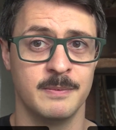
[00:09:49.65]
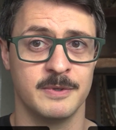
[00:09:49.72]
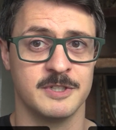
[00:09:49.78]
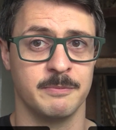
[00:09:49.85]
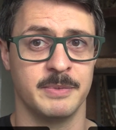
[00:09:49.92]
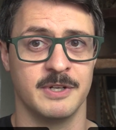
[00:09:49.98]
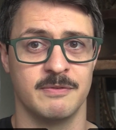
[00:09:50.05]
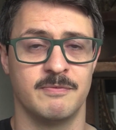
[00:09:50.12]

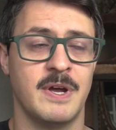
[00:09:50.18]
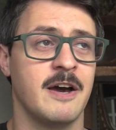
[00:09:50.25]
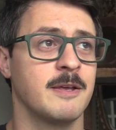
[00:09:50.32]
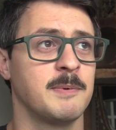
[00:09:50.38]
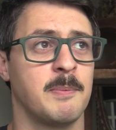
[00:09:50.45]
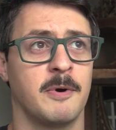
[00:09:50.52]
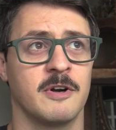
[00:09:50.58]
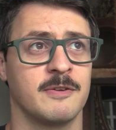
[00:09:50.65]
which have been a
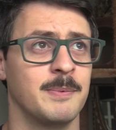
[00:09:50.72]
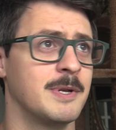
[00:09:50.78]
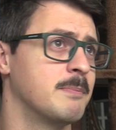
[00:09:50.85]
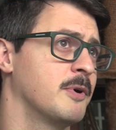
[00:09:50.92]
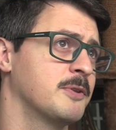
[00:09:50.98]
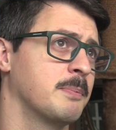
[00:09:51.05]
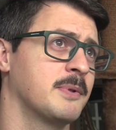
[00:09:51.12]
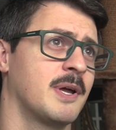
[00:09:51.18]
valuable part of the
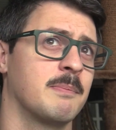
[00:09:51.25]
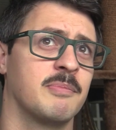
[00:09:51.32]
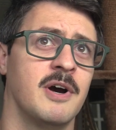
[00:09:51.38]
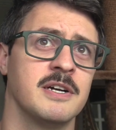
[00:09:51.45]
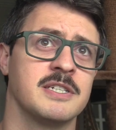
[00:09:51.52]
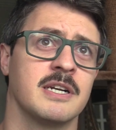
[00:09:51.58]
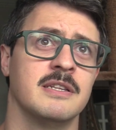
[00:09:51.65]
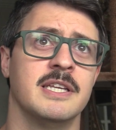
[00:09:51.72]
community, multiple time
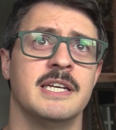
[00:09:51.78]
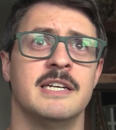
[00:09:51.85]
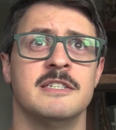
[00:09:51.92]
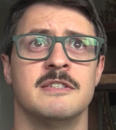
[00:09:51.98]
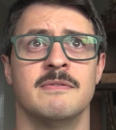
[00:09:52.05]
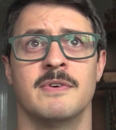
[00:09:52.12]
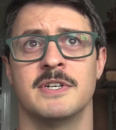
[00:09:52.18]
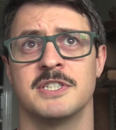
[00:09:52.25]
project
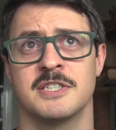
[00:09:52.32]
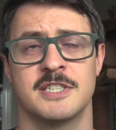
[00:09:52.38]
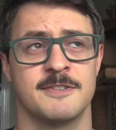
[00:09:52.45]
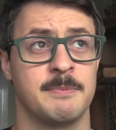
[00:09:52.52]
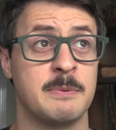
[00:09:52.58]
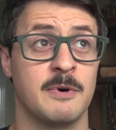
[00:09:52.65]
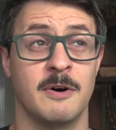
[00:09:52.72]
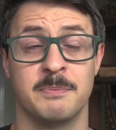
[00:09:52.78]
leads and very
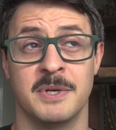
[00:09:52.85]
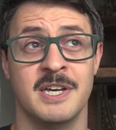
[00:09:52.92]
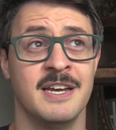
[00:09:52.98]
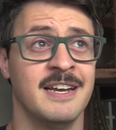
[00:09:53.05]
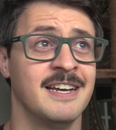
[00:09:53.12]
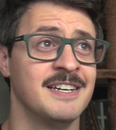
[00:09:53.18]
successful, people helped